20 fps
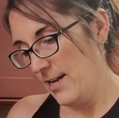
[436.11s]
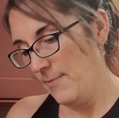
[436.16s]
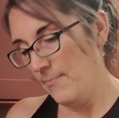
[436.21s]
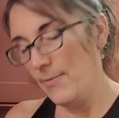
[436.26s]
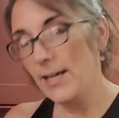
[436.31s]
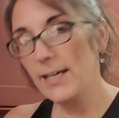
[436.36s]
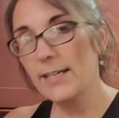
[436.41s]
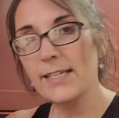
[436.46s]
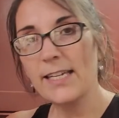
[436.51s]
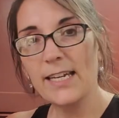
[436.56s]

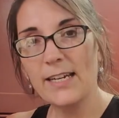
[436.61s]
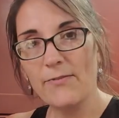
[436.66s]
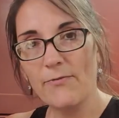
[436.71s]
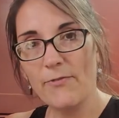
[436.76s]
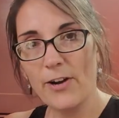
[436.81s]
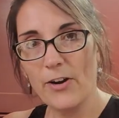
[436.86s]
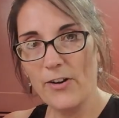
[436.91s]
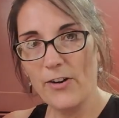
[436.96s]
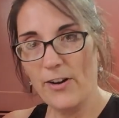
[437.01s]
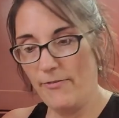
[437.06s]
Makes it
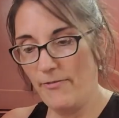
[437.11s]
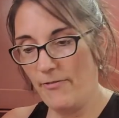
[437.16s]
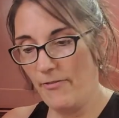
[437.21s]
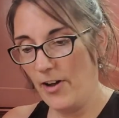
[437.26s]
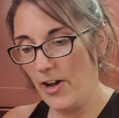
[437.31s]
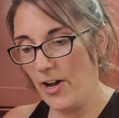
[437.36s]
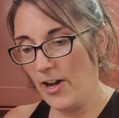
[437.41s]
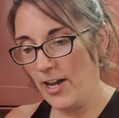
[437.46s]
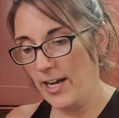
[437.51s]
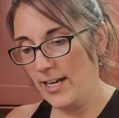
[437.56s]
very
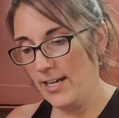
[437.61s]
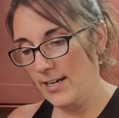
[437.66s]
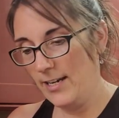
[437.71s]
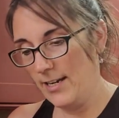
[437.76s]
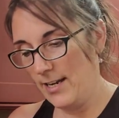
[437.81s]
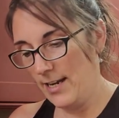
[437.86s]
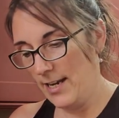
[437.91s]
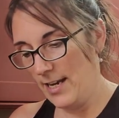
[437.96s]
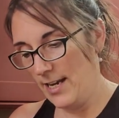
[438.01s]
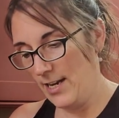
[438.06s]

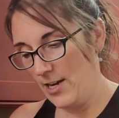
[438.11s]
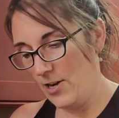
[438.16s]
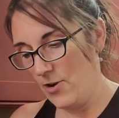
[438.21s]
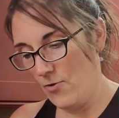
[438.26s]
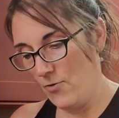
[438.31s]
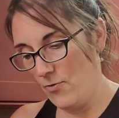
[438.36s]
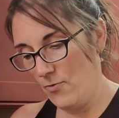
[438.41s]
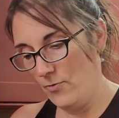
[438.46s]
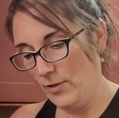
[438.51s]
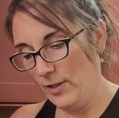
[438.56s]
fine and
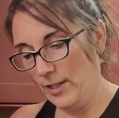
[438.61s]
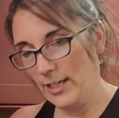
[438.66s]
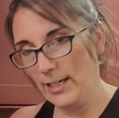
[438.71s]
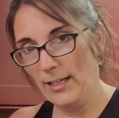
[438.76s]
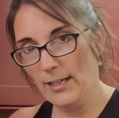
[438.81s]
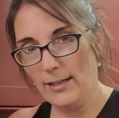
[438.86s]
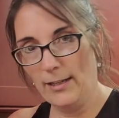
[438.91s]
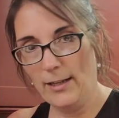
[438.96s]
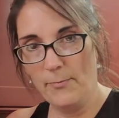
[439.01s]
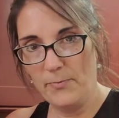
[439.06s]
no
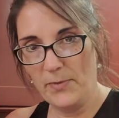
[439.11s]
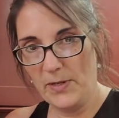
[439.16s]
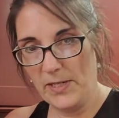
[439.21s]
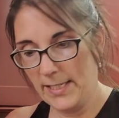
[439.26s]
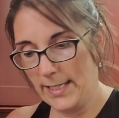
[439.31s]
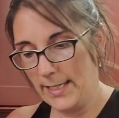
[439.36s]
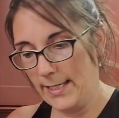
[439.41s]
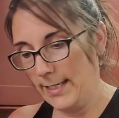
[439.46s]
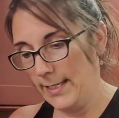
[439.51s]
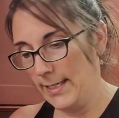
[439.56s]
little
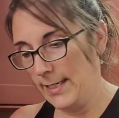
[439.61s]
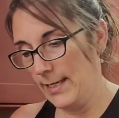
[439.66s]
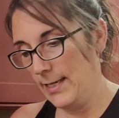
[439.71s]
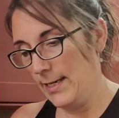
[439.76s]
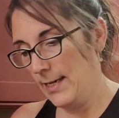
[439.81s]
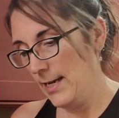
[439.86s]
lumpies in it.